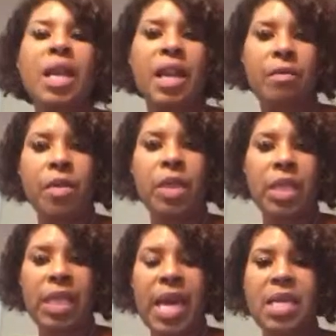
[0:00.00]

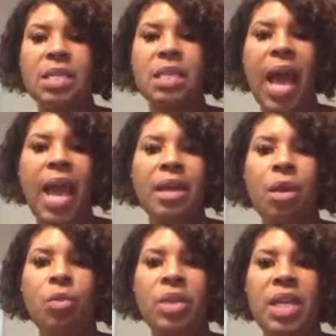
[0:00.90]
nevertheless, I
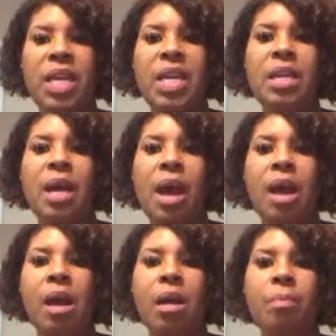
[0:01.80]
don't need
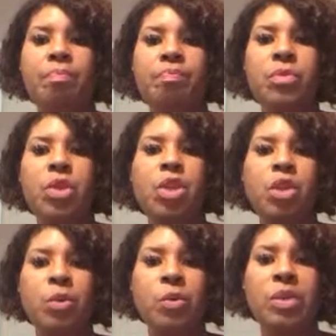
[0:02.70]
to
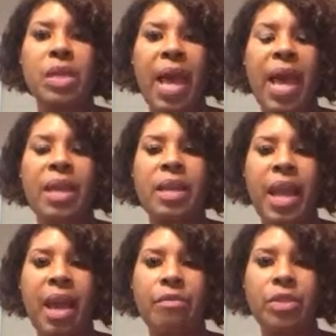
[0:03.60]
use that and
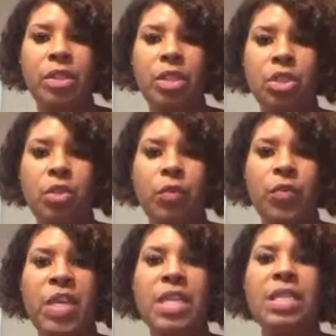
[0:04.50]
have additional
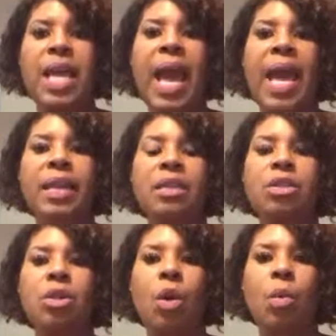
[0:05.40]
fees added.
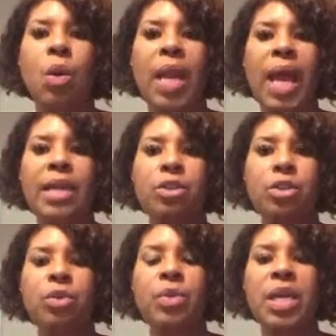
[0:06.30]
So what I
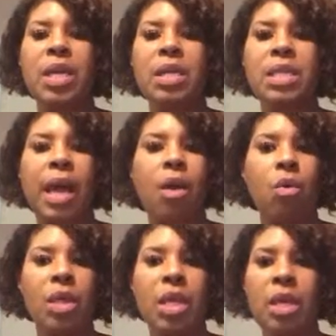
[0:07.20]
do is I
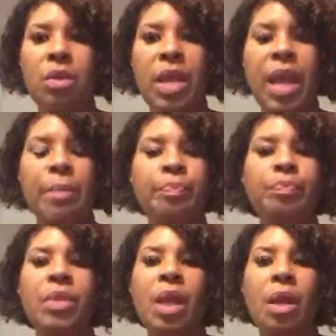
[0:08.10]
go on the internet,
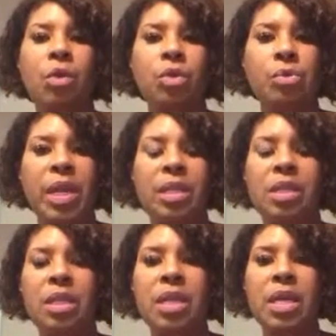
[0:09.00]
go directly
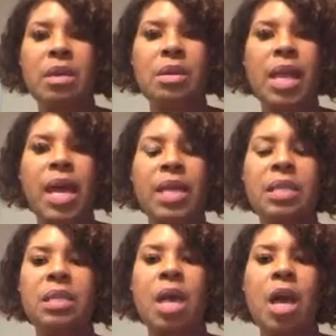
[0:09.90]
to the
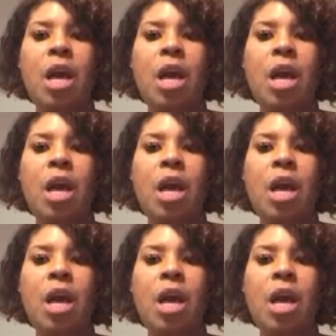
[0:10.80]
airlines,